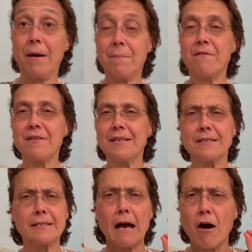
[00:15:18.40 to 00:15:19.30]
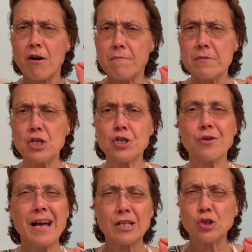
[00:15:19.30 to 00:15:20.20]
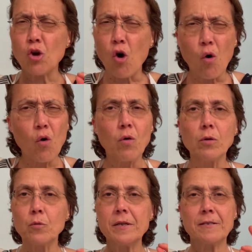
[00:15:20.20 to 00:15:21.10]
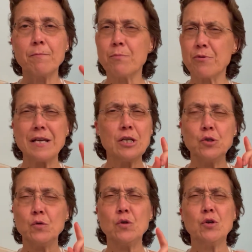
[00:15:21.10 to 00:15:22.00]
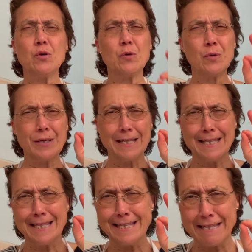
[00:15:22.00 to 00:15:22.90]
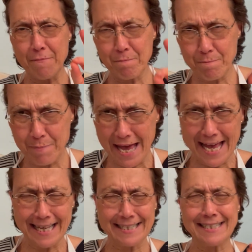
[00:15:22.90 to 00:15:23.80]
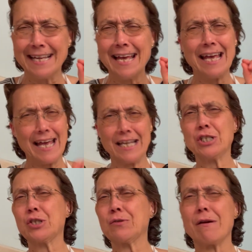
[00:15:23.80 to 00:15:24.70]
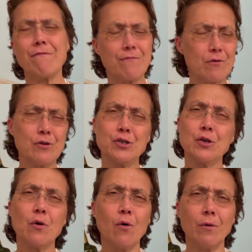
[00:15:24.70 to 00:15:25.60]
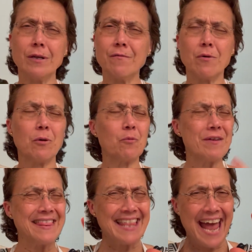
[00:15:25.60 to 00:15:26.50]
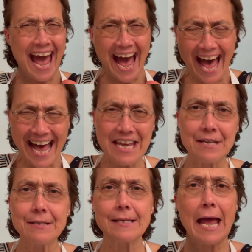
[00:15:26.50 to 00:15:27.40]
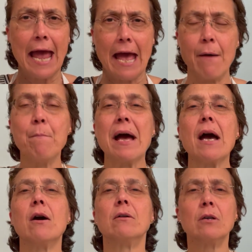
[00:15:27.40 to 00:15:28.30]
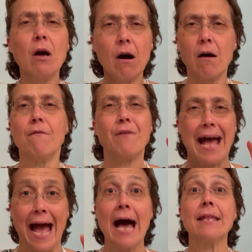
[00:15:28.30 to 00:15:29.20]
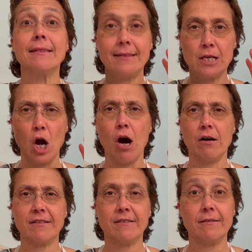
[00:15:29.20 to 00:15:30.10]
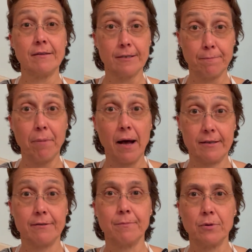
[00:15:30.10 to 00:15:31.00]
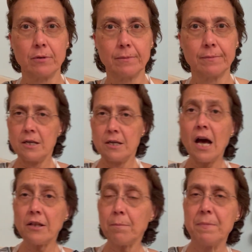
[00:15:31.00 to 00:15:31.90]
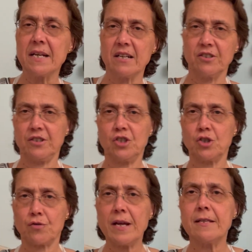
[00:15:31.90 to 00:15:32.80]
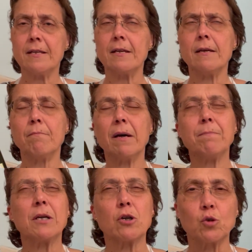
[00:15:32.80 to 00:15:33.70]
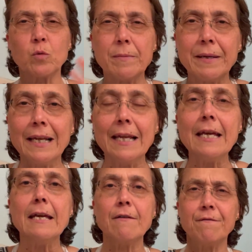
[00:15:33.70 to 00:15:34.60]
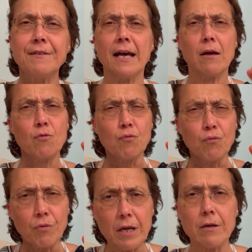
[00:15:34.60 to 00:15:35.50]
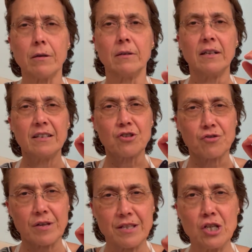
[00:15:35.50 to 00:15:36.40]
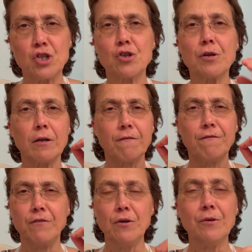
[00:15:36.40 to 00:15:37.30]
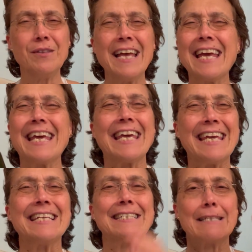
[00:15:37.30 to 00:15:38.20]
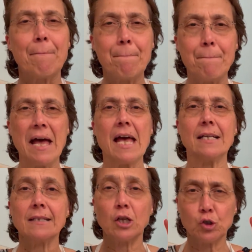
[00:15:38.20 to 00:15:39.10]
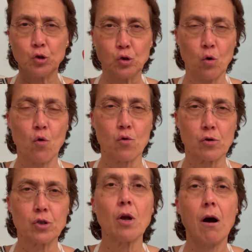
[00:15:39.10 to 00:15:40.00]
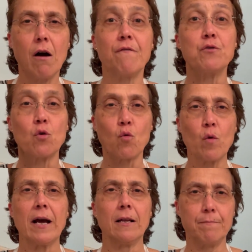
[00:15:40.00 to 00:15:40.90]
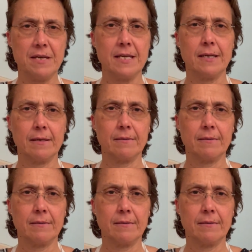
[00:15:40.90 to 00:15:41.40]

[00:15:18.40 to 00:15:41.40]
Papa Vince, our mission has always bring to you the best extra virgin olive oil with the highest amount of antioxidants possible. Not because it's trendy, but because we believe that real traditional food is the best source of your well-being.